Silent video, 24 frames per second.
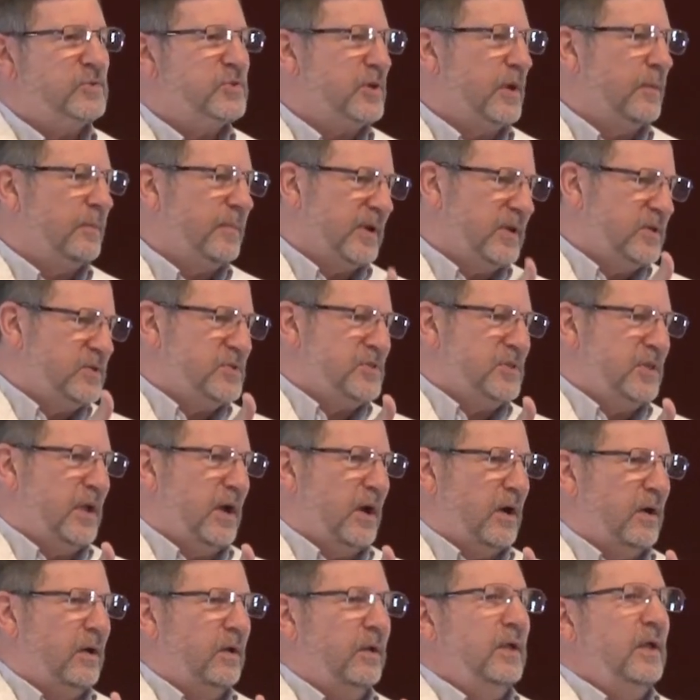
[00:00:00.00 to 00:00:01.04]
Somebody's
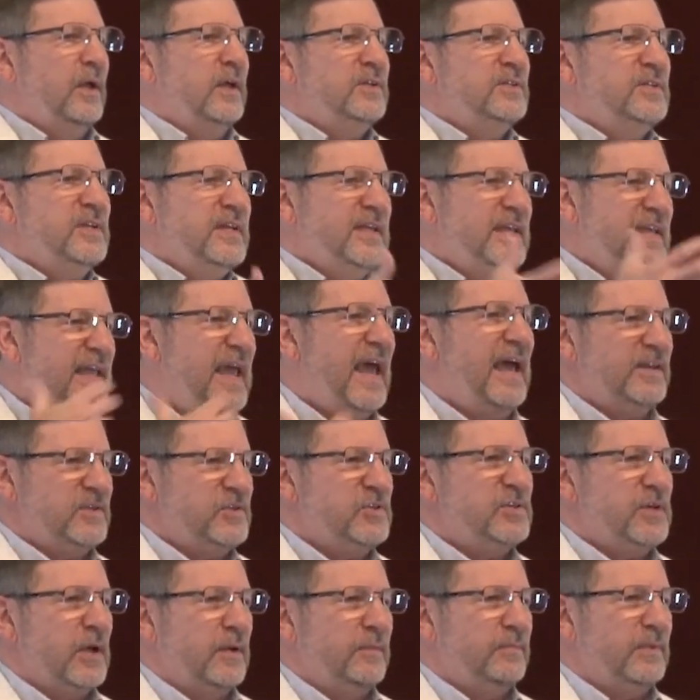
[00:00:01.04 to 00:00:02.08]
there to get
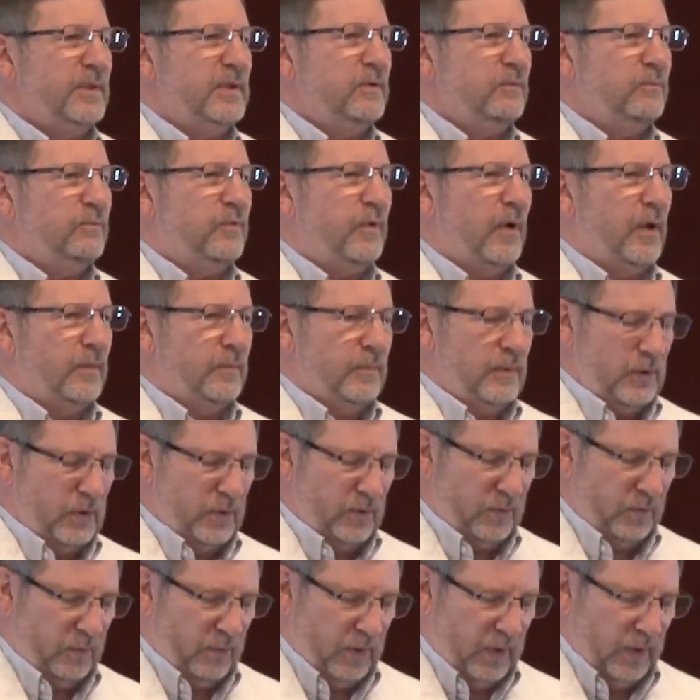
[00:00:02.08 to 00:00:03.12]
something from
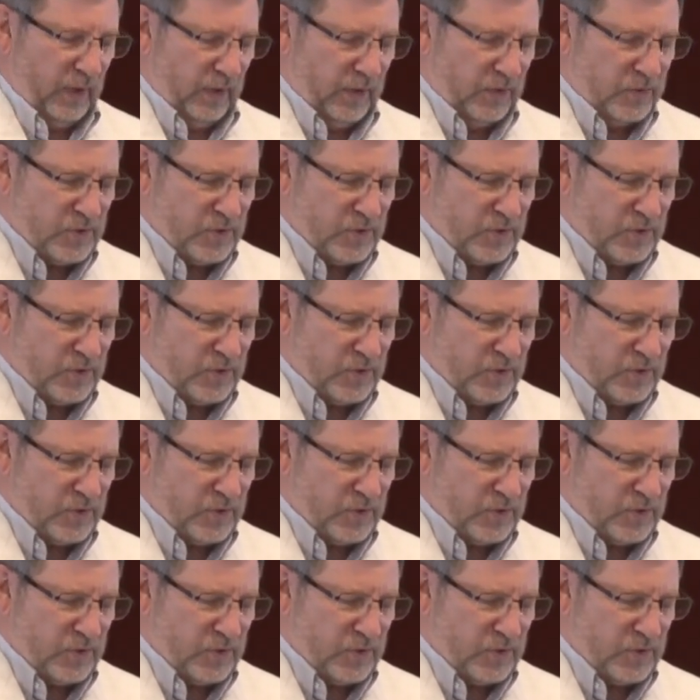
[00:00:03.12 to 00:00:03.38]
you.